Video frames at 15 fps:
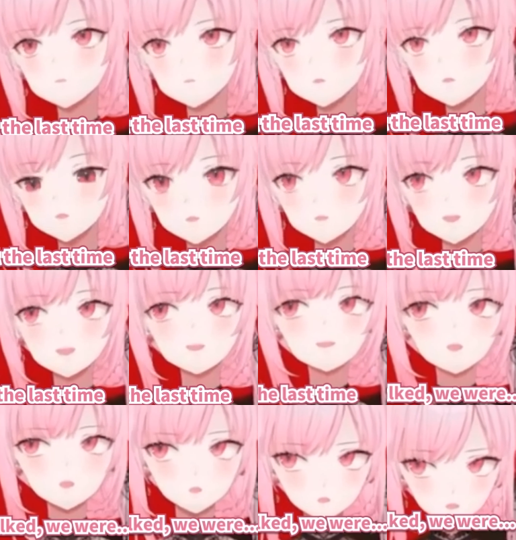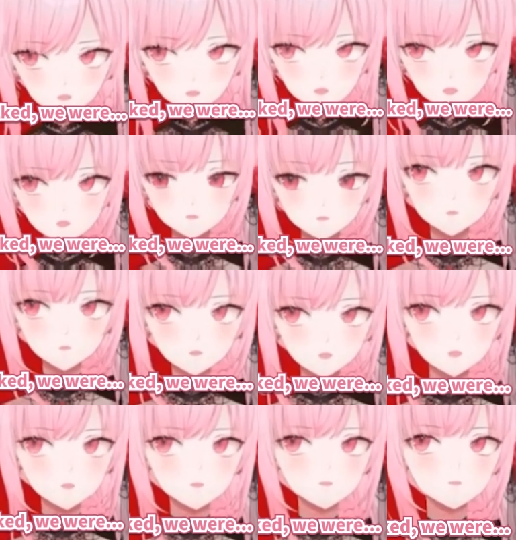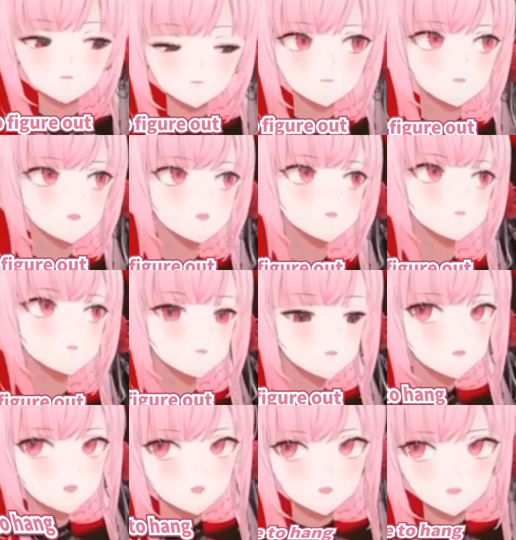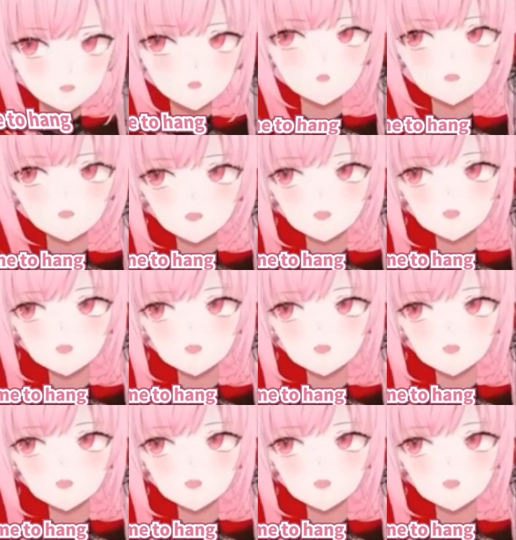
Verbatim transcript: but the last time that we talked, we were... trying to figure out a time to hang.